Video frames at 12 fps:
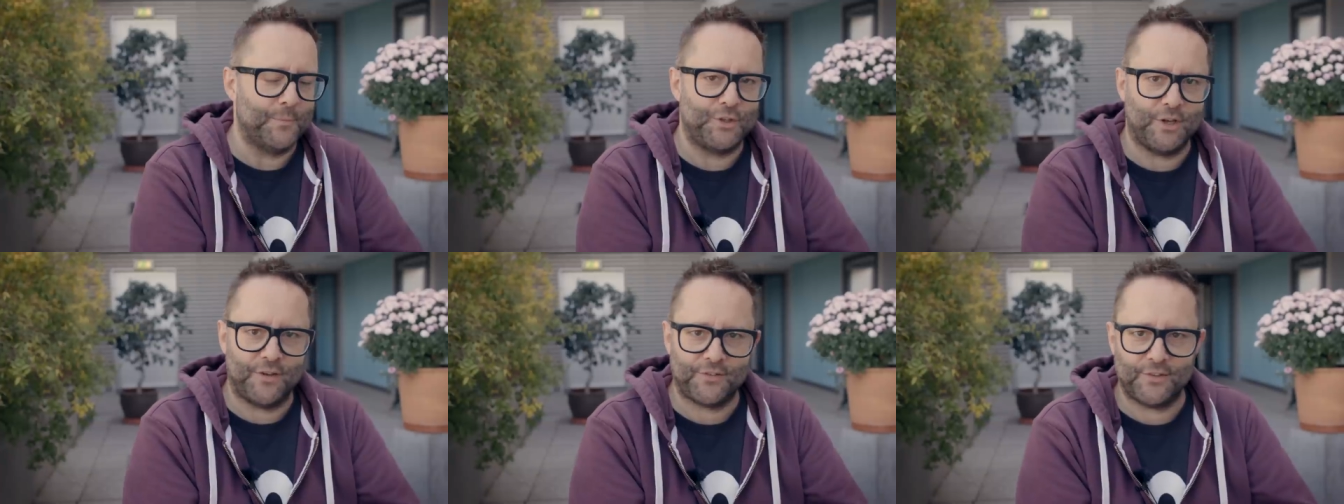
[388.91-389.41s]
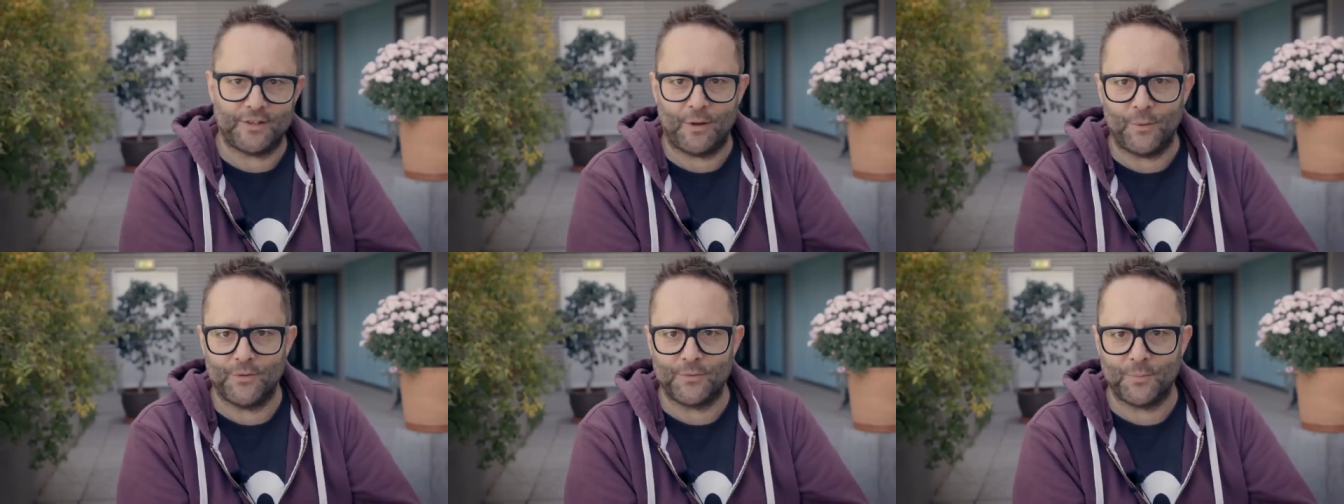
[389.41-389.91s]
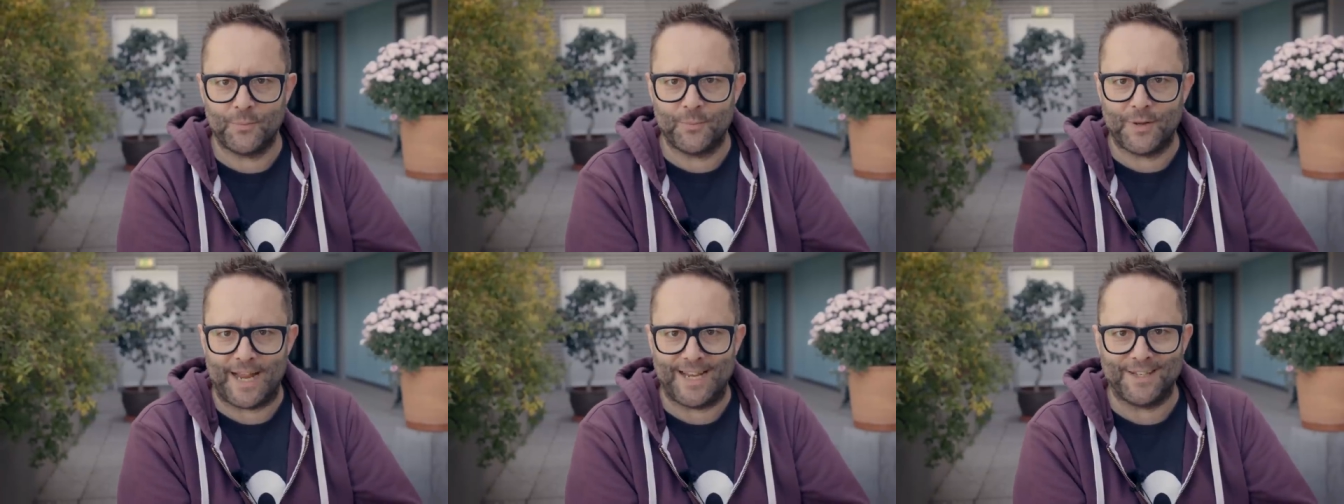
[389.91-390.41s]
just as I was
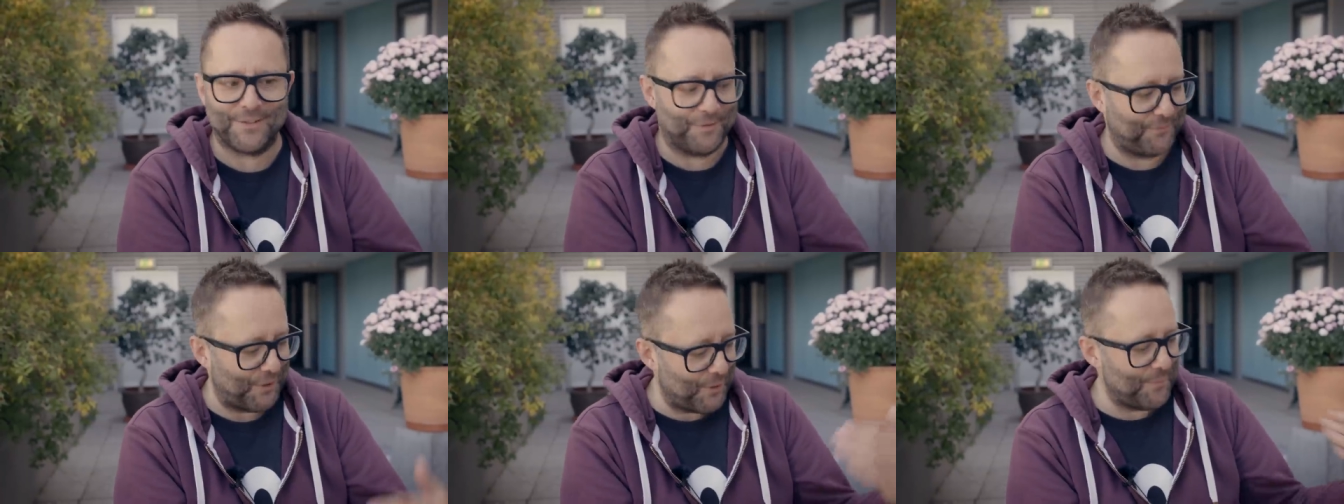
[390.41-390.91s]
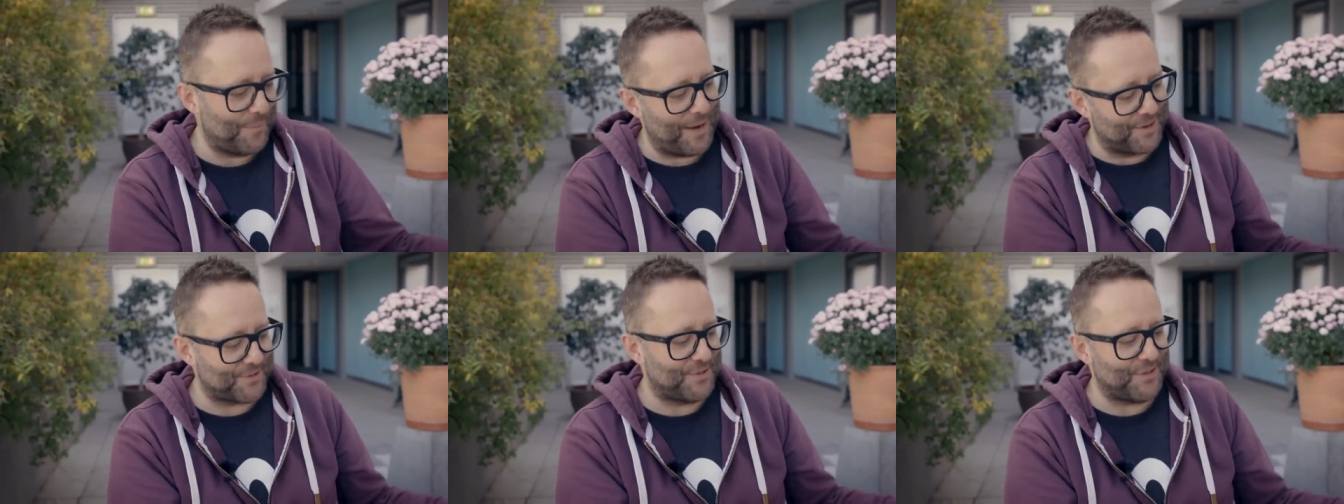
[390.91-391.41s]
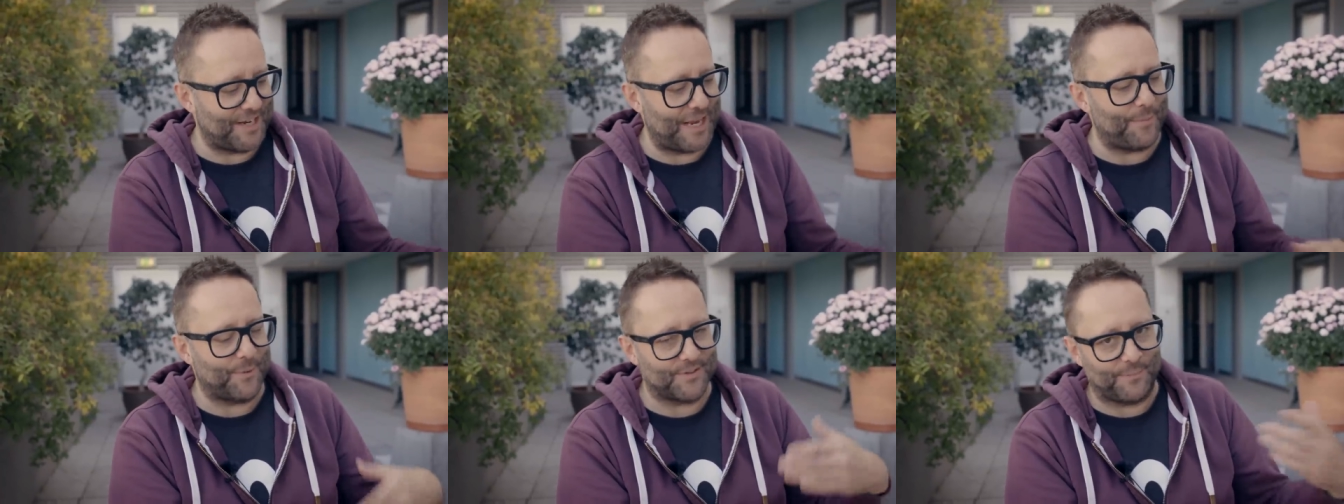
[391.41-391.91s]
planning to film the Master and
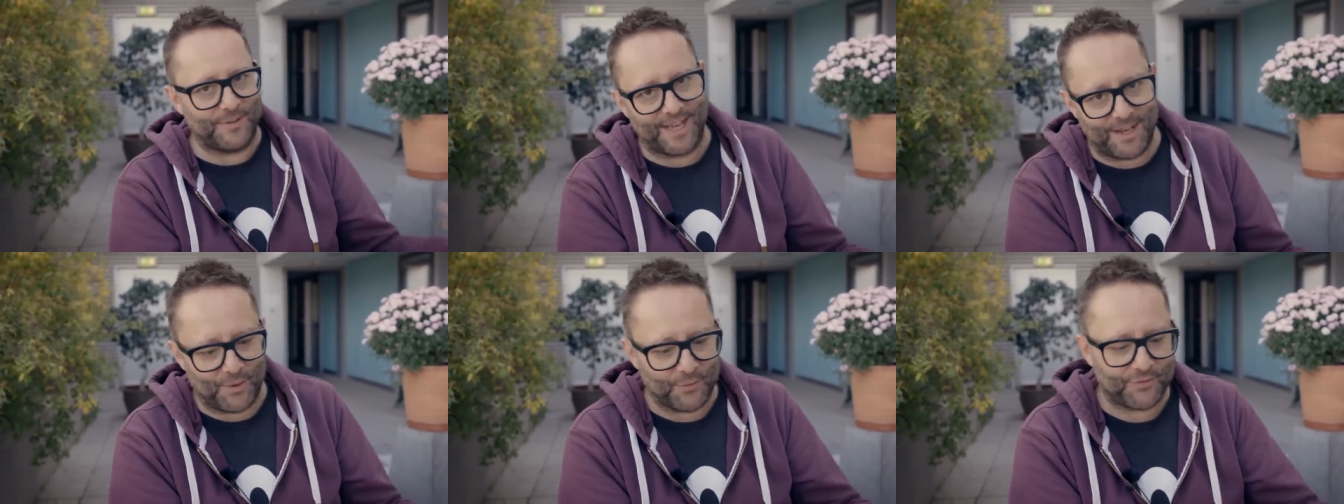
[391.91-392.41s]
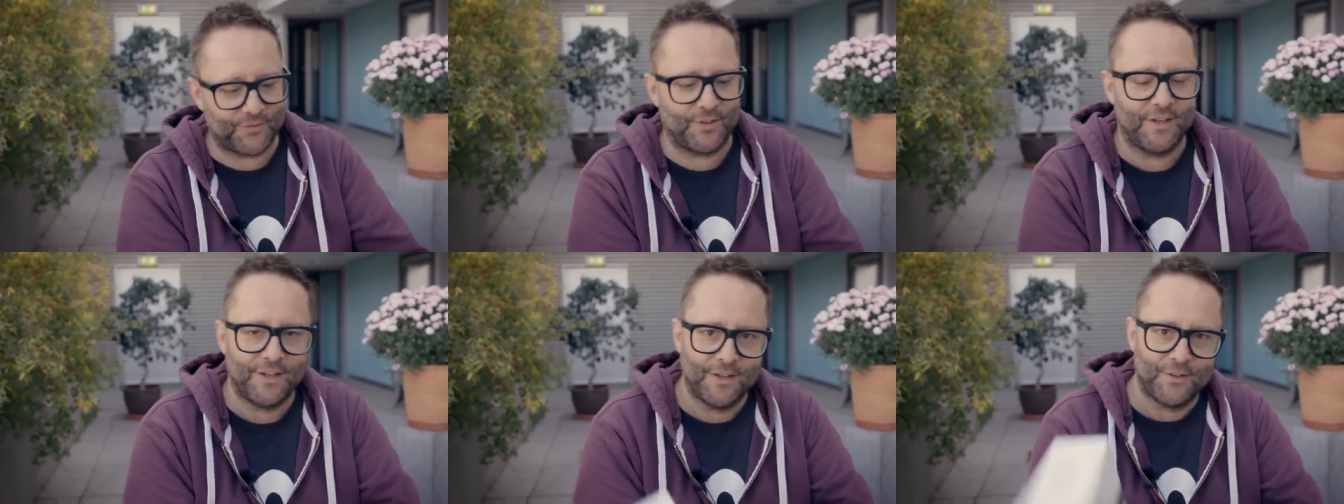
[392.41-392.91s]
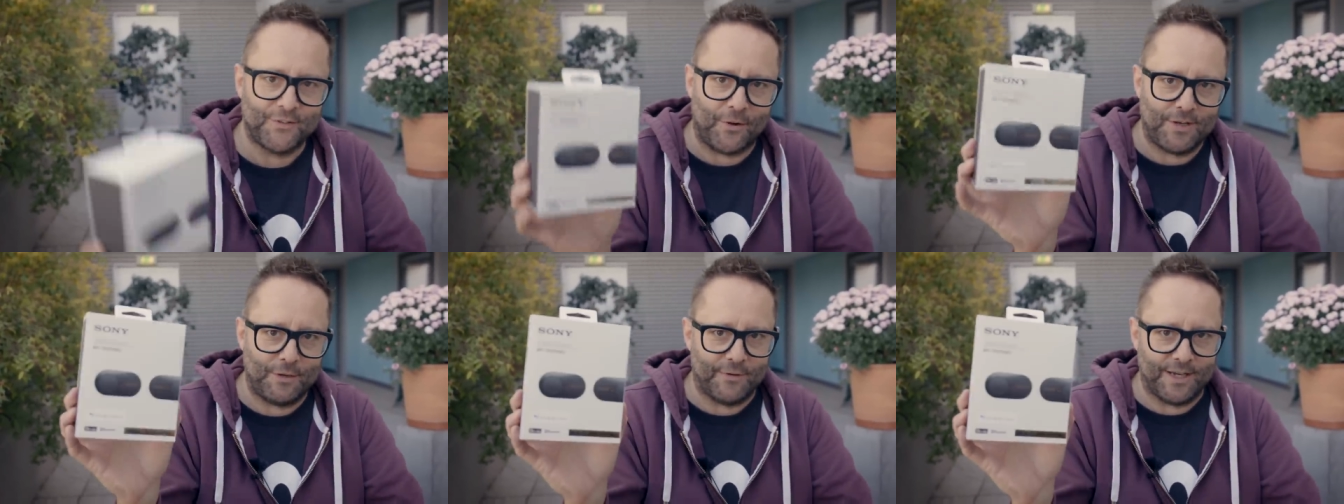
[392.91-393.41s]
Dynamic with something else,
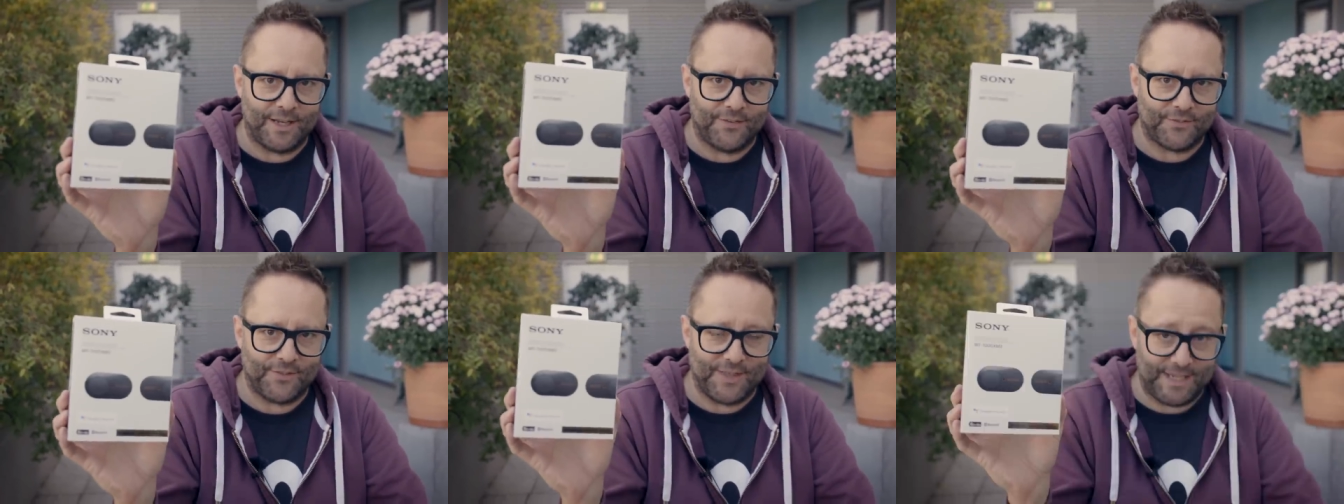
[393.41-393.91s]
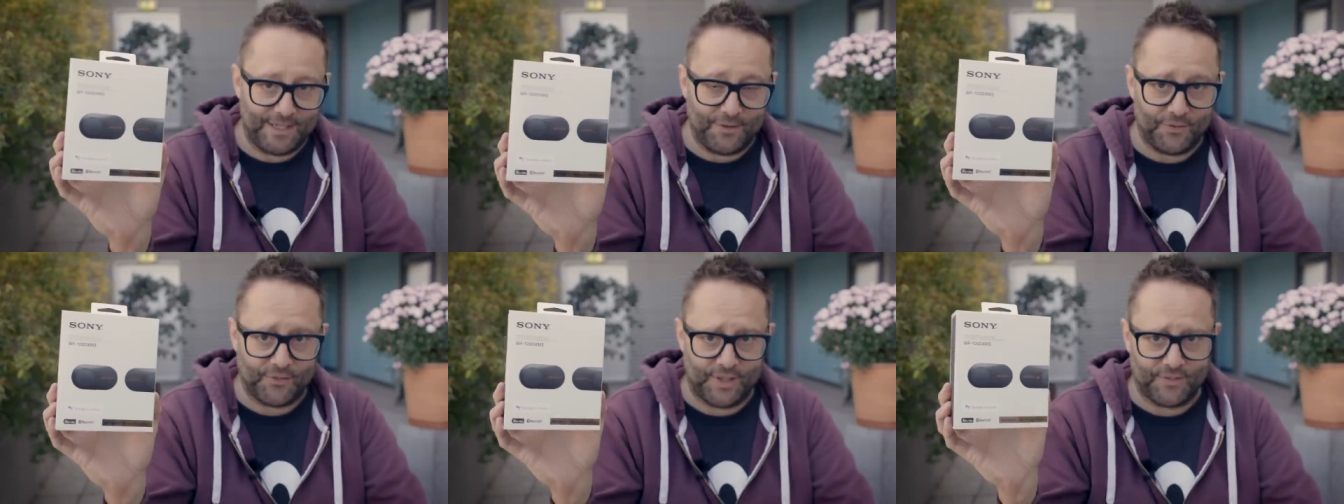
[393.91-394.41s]
Sony released these.